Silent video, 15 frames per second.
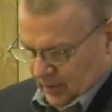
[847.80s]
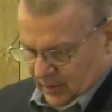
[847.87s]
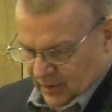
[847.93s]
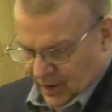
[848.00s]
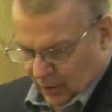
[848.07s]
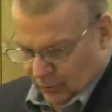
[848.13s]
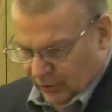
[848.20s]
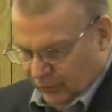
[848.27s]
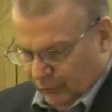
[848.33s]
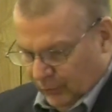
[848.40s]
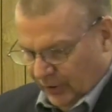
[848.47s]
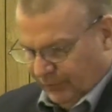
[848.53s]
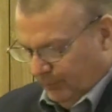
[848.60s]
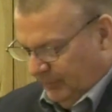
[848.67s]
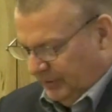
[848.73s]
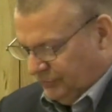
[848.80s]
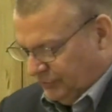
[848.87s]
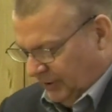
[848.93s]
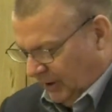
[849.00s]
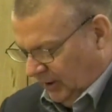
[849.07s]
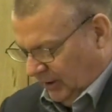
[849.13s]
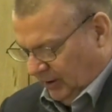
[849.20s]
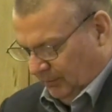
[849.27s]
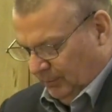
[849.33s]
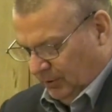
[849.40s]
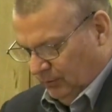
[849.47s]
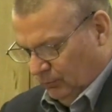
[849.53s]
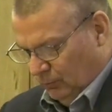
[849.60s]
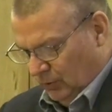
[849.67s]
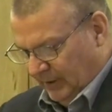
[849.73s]
Notice with me
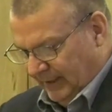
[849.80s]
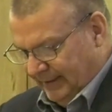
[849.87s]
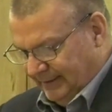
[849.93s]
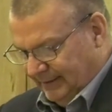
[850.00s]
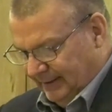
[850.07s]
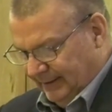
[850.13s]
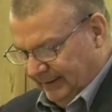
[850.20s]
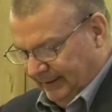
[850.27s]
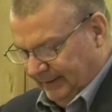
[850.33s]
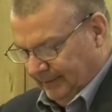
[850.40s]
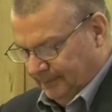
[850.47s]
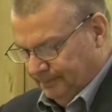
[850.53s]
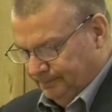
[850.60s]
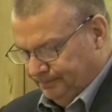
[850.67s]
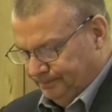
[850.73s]
Psalm 118.